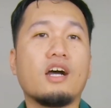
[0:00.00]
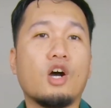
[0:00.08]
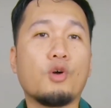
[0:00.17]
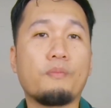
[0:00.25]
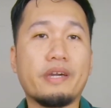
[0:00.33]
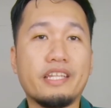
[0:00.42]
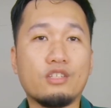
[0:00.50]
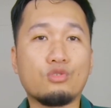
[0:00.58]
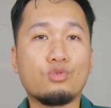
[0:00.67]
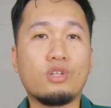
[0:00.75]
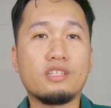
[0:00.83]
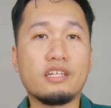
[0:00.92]
Hope may
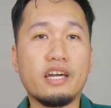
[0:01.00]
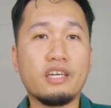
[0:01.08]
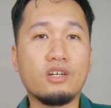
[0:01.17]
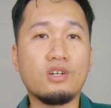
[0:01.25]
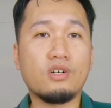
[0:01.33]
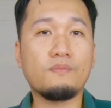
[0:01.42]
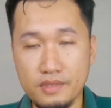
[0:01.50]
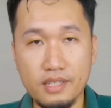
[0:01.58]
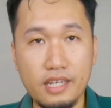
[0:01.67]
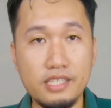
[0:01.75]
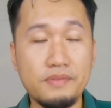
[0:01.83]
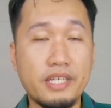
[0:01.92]
natutunan kayo.
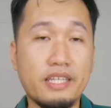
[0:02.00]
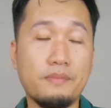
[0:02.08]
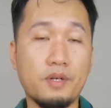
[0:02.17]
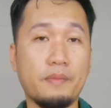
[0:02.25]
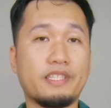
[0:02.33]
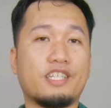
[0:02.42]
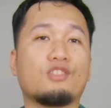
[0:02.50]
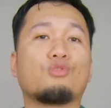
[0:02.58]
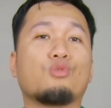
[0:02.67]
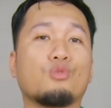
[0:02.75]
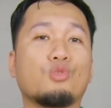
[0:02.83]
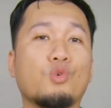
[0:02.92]
As I've said, I've committed
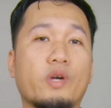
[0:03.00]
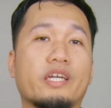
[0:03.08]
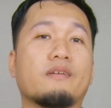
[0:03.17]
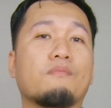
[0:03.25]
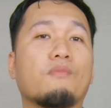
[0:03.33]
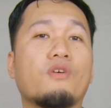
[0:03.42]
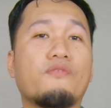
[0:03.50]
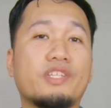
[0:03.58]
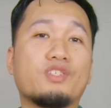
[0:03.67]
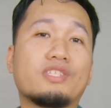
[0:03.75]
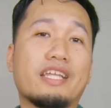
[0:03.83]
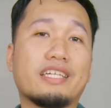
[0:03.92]
to doing more
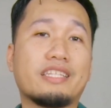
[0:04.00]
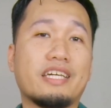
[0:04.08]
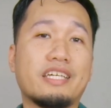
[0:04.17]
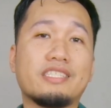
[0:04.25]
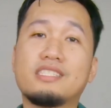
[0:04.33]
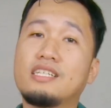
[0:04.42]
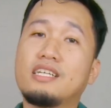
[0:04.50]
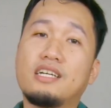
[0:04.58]
videos like this.